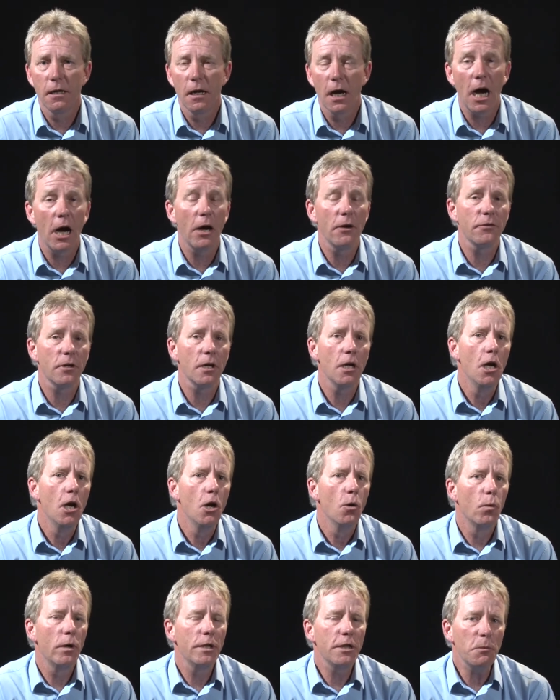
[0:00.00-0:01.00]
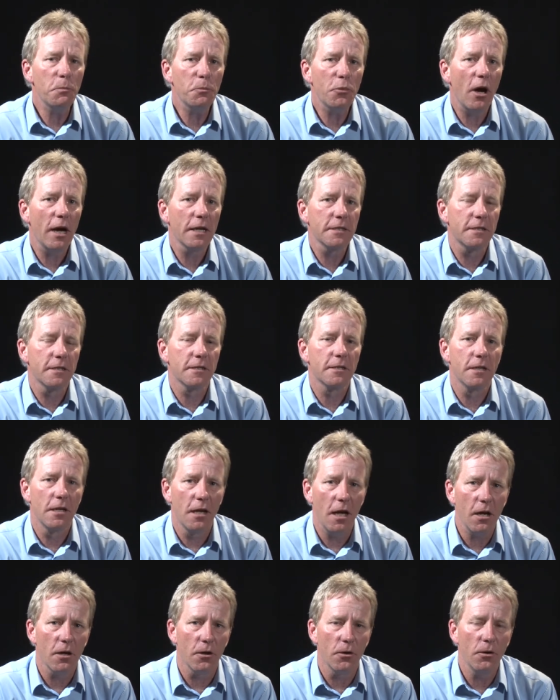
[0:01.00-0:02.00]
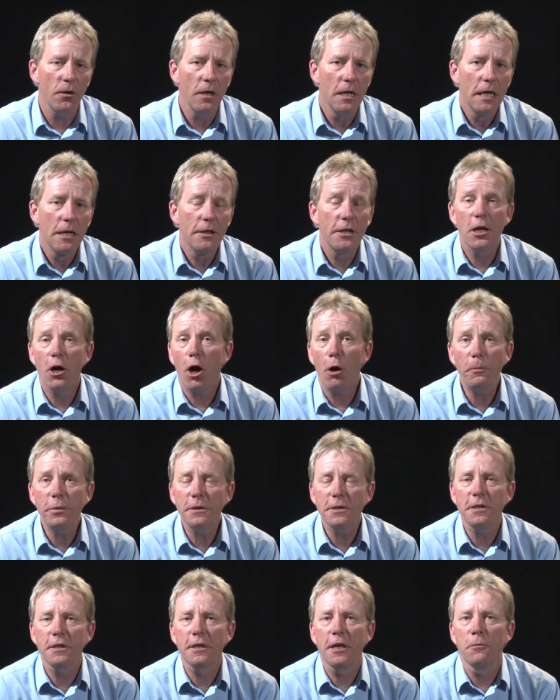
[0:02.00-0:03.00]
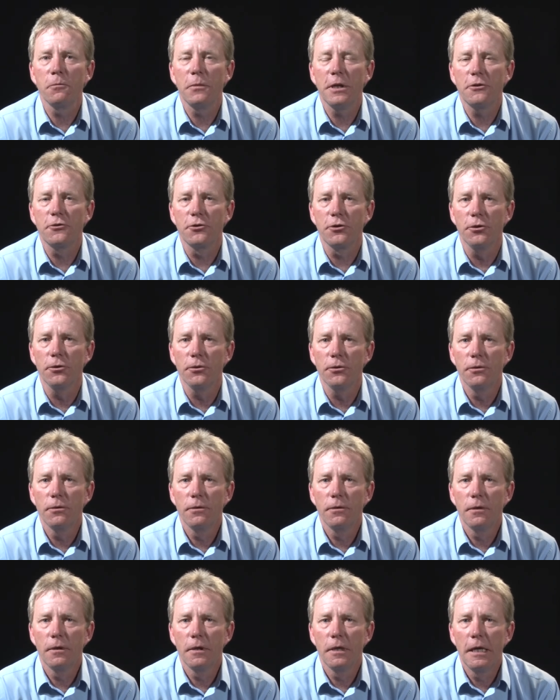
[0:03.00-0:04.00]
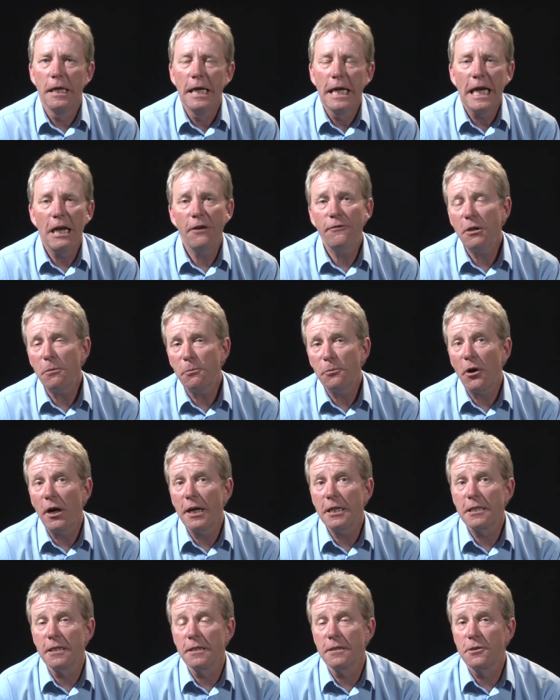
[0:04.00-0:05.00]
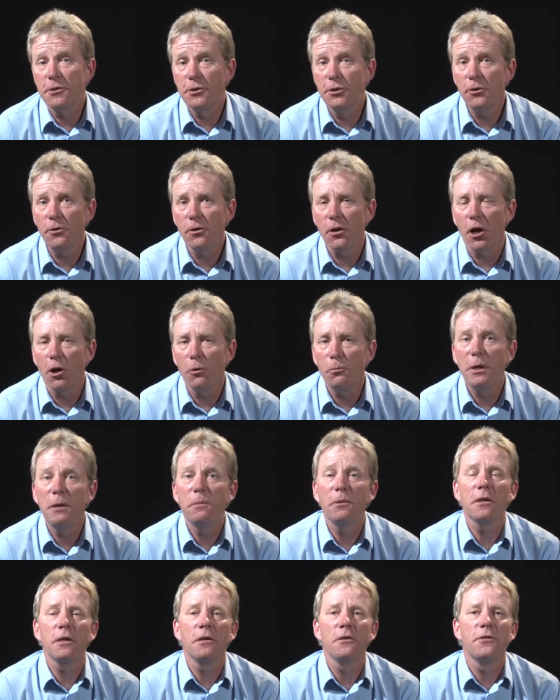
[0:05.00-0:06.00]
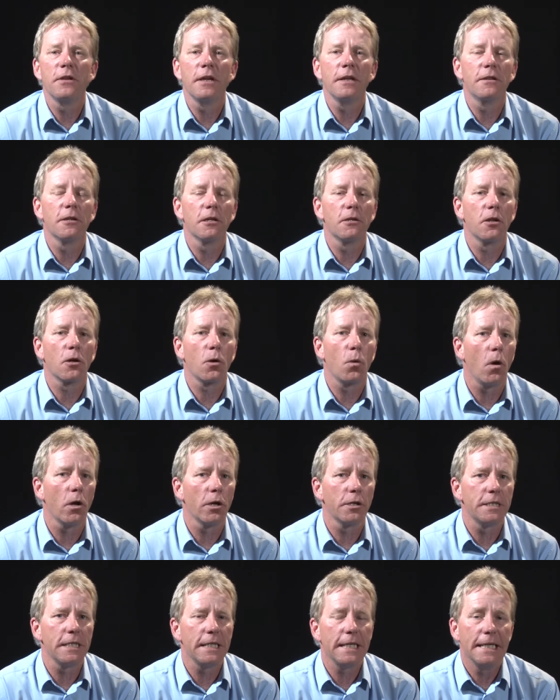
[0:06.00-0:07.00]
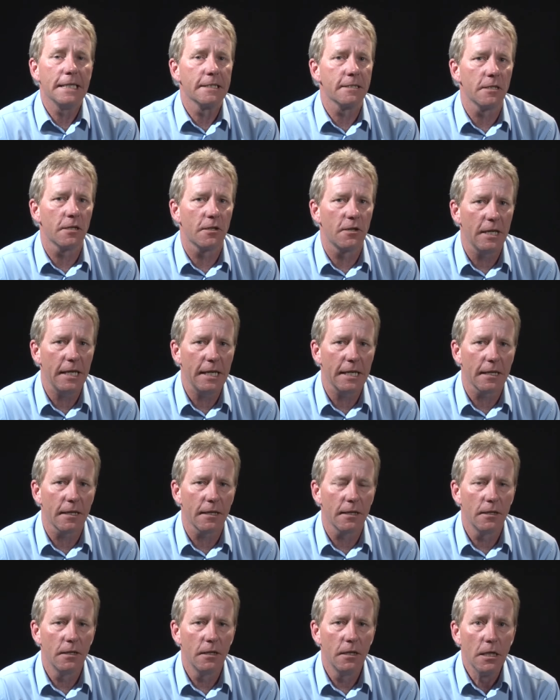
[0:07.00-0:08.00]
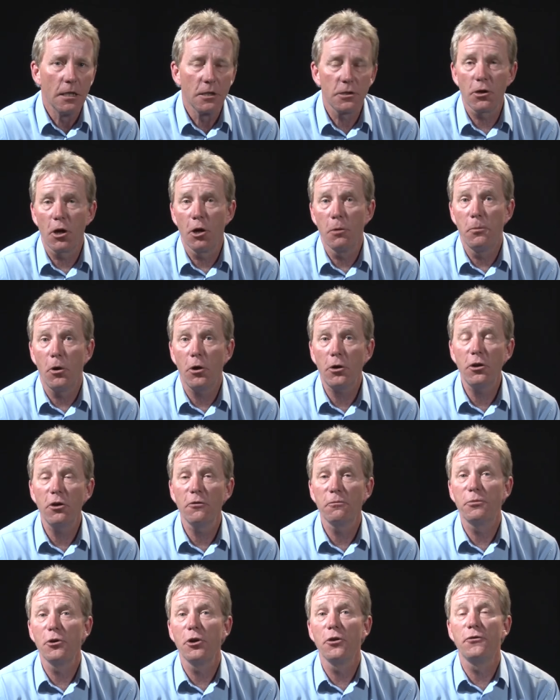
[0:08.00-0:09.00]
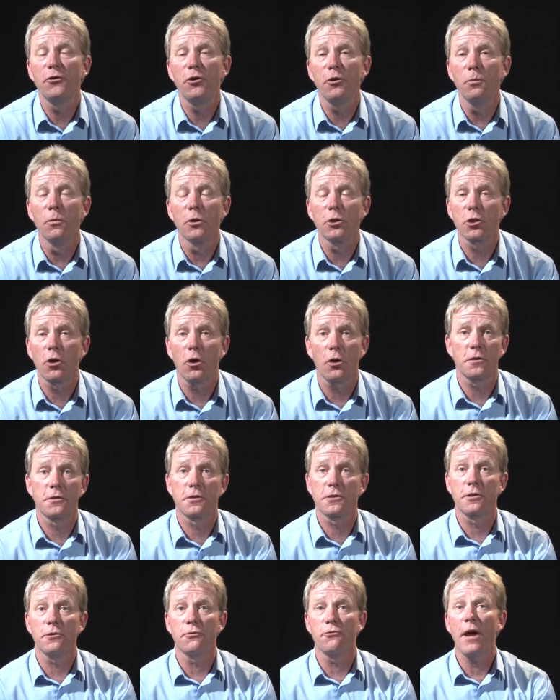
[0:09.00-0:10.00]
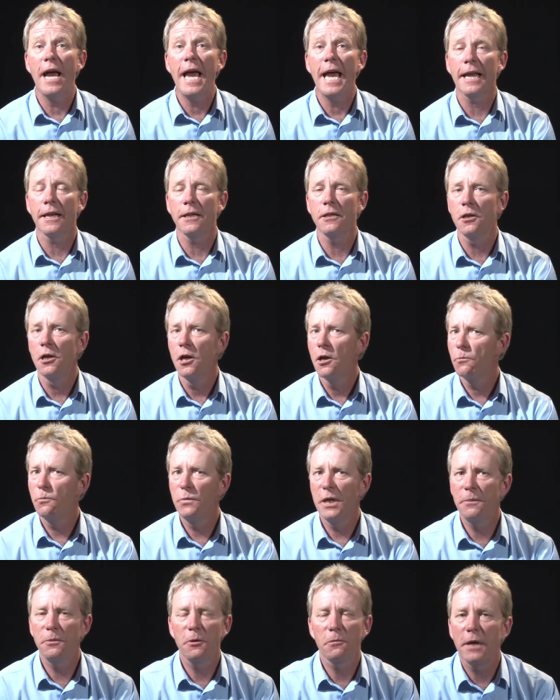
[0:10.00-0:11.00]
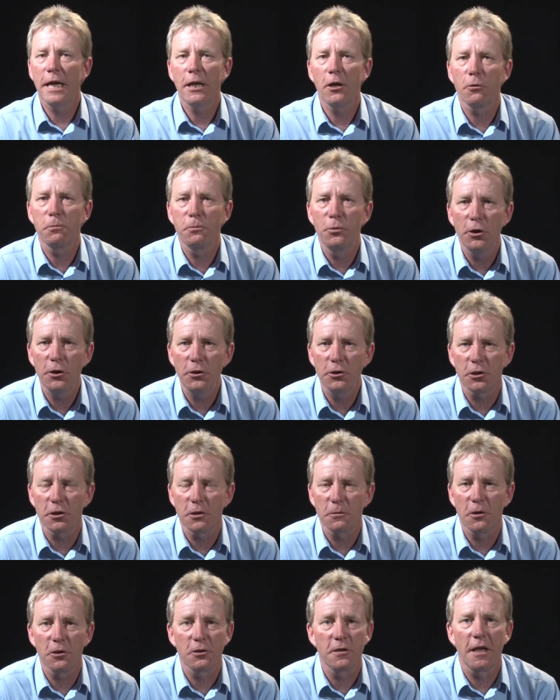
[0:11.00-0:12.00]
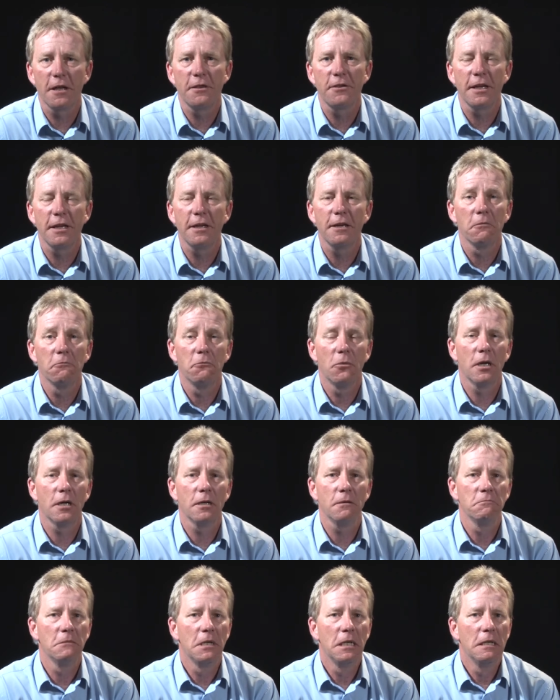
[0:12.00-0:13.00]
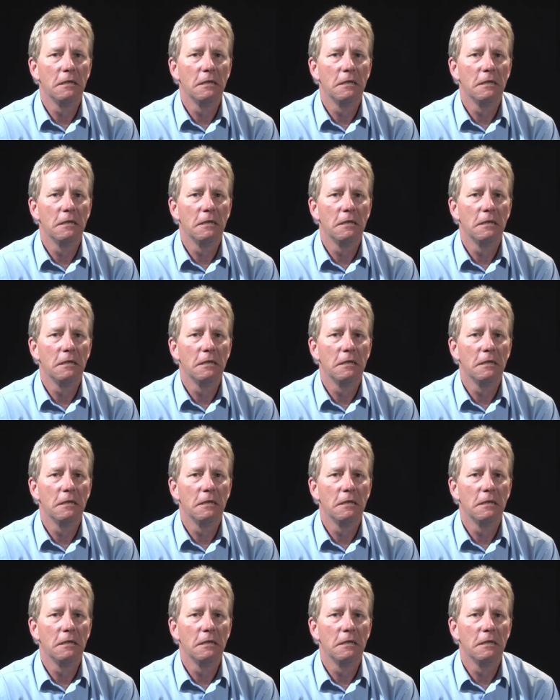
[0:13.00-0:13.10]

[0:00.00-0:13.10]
However, when the price is low, the opposite can be true. If the price is too low, people can think that the quality isn't there. So, a bottle of perfume which costs a rand, people may not purchase because they think, well,